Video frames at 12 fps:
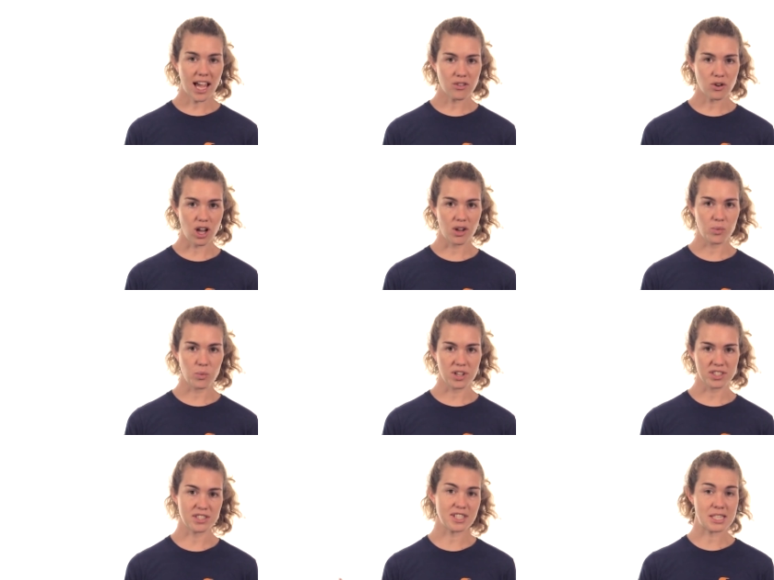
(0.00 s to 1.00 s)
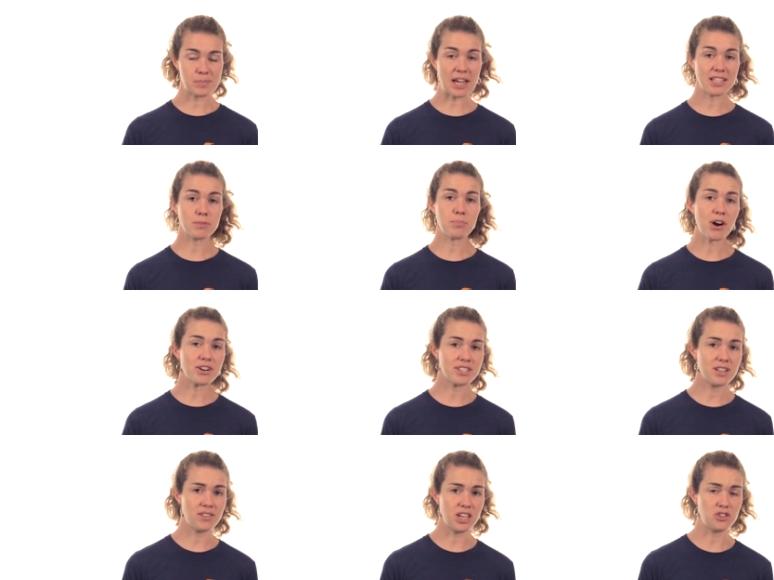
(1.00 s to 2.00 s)
Enron was a suspected
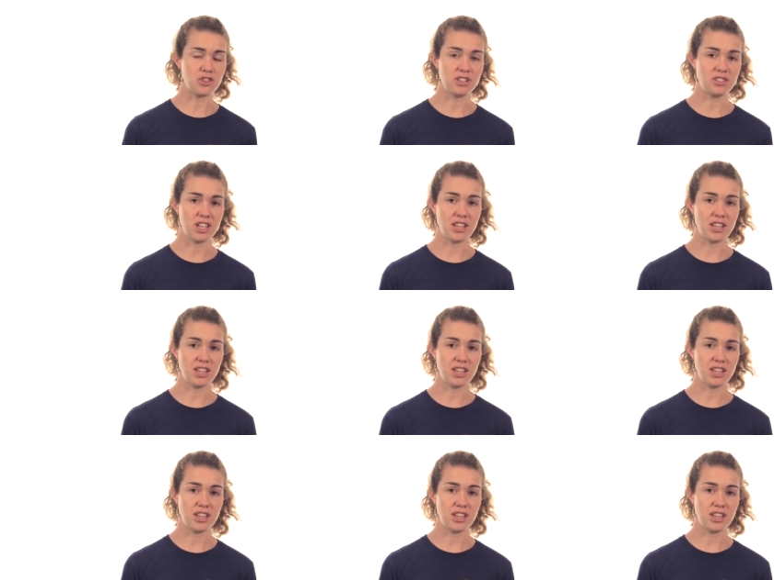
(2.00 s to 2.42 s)
person of interest